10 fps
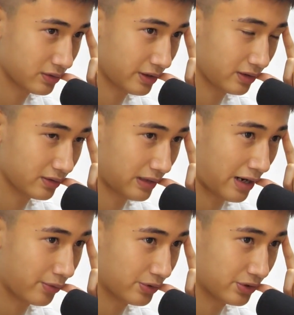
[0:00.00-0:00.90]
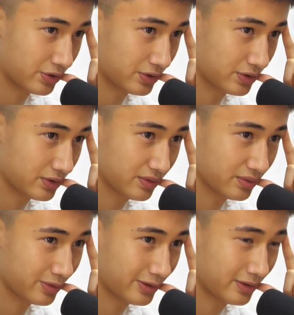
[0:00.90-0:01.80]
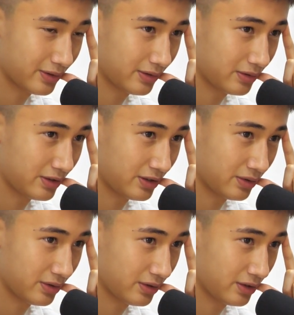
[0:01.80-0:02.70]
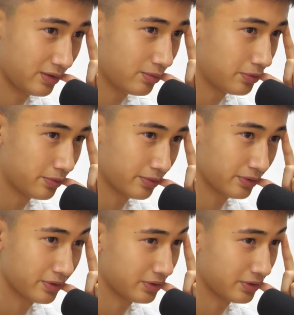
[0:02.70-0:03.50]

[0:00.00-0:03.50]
like language is what? Hebrew or?